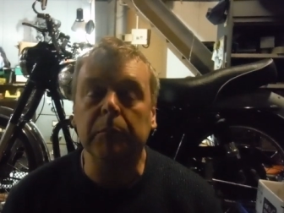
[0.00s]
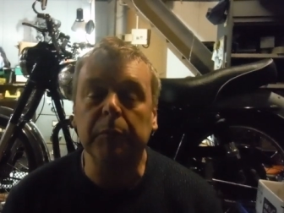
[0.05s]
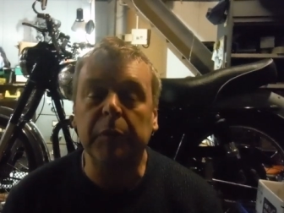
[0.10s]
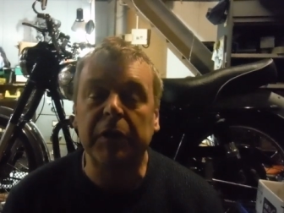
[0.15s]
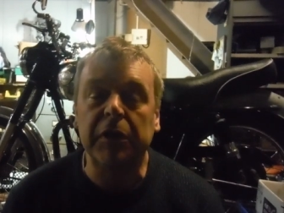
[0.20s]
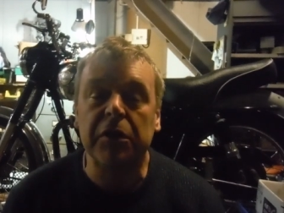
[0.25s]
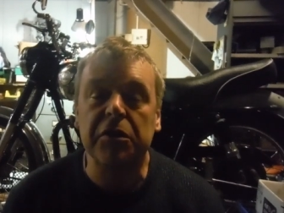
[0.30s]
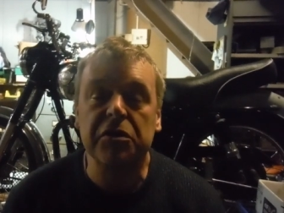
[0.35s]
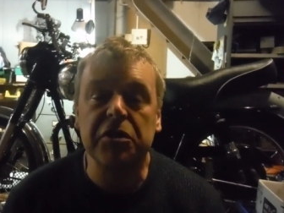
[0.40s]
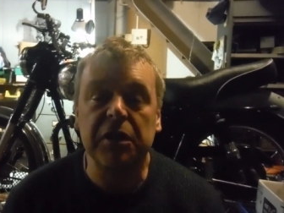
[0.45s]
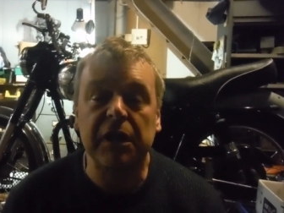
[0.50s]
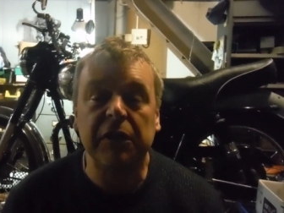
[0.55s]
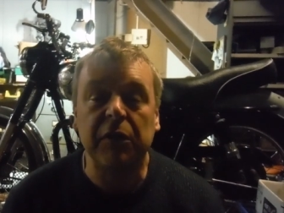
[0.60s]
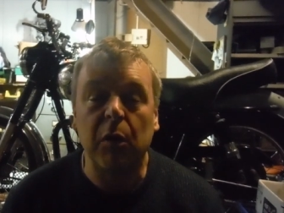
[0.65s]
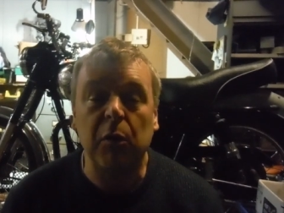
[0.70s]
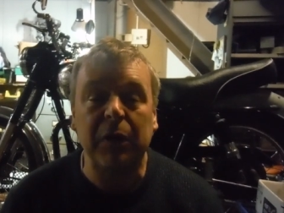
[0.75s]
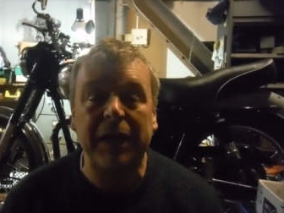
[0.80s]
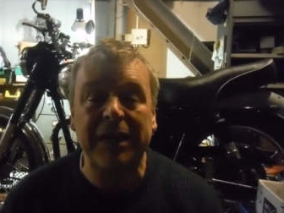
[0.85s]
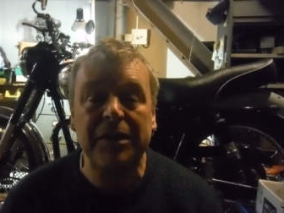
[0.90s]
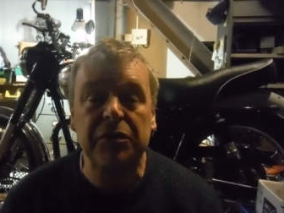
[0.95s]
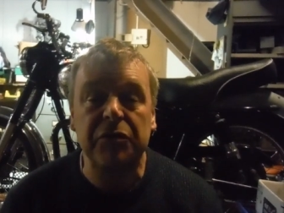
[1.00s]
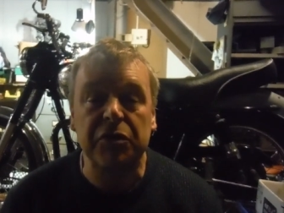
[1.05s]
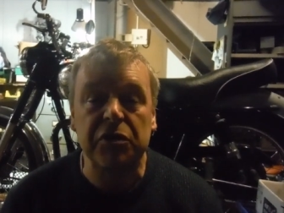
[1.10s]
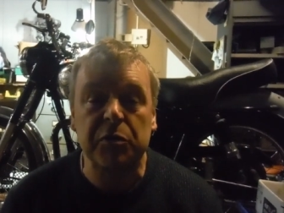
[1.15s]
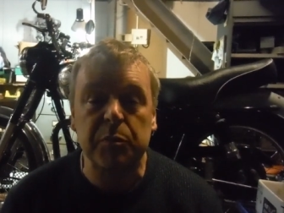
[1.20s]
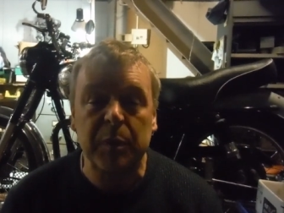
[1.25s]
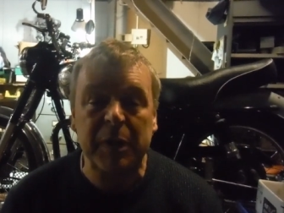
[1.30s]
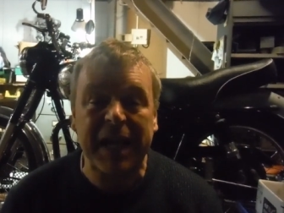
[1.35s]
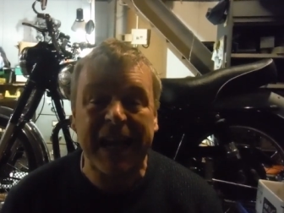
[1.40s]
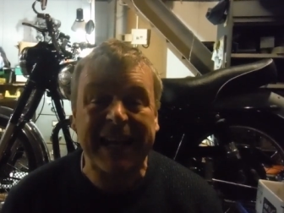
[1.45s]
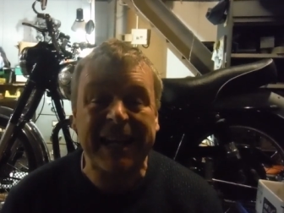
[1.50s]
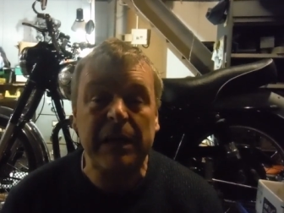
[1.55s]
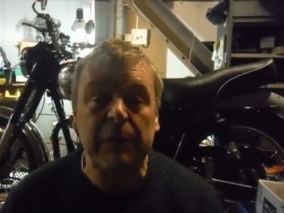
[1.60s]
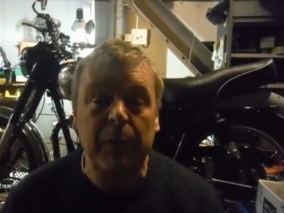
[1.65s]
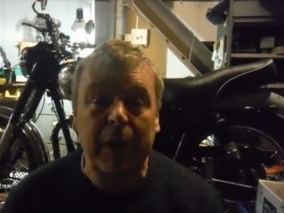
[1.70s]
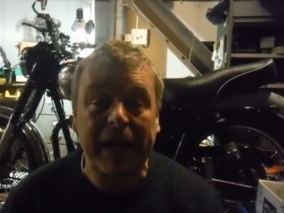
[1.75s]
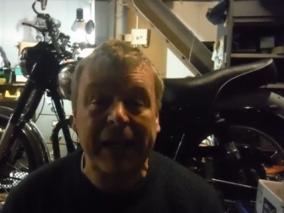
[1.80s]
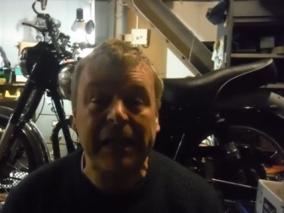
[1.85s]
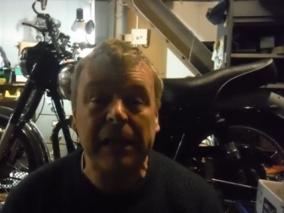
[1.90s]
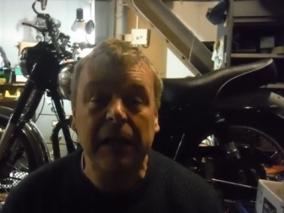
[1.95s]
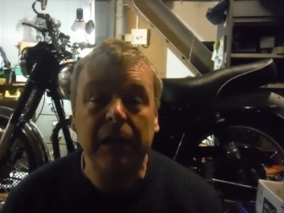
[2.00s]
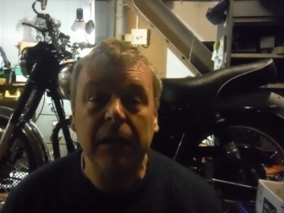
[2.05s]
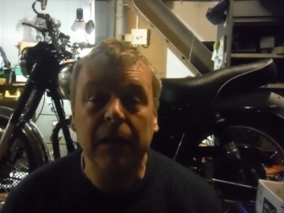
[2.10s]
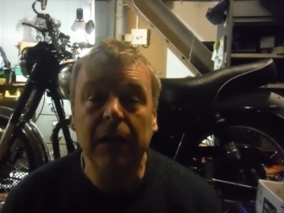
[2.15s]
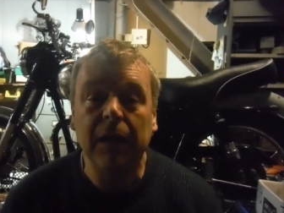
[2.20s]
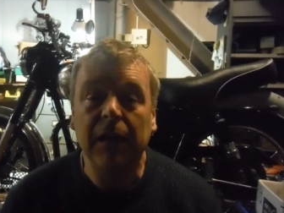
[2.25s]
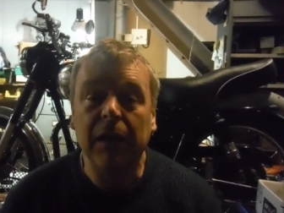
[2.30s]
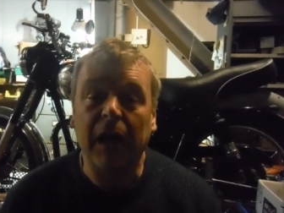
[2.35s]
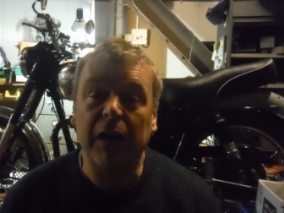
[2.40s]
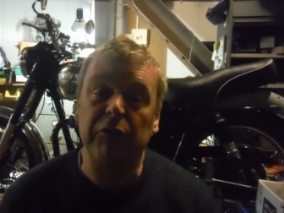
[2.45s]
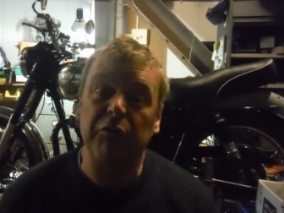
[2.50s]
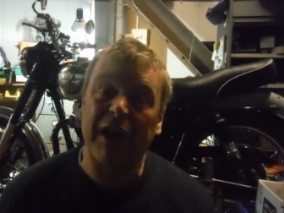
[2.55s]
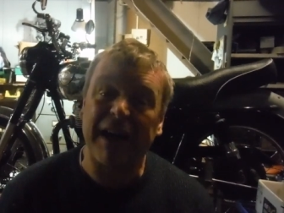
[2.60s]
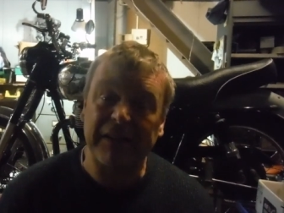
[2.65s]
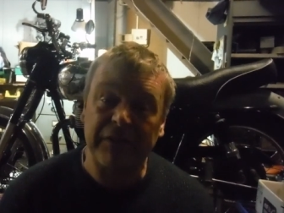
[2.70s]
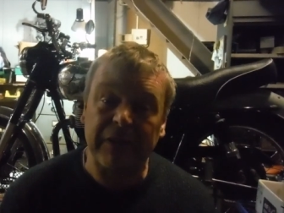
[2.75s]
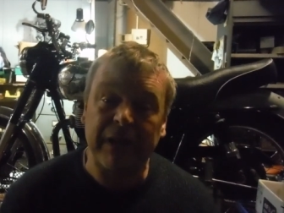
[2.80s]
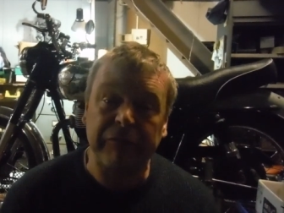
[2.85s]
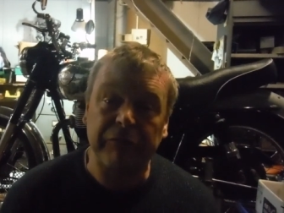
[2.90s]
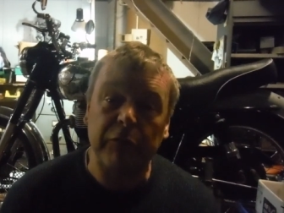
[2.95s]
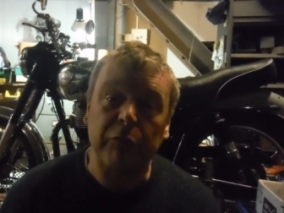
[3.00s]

because they don't interest me anyway, I'd rather have the